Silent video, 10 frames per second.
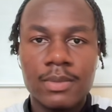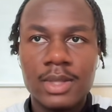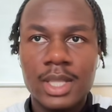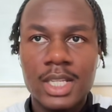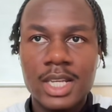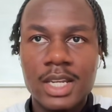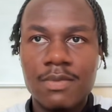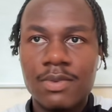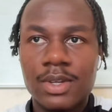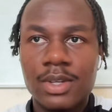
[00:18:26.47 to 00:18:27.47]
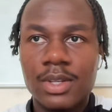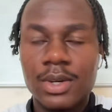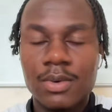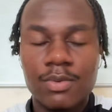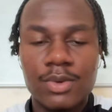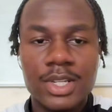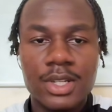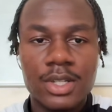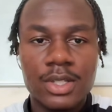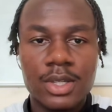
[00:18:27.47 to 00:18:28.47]
there's anything of
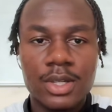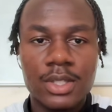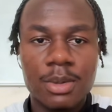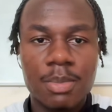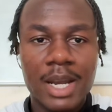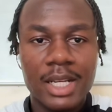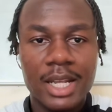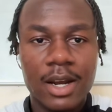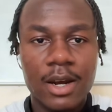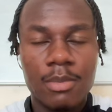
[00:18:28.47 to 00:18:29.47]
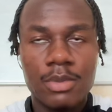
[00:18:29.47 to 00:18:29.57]
recent to back that up.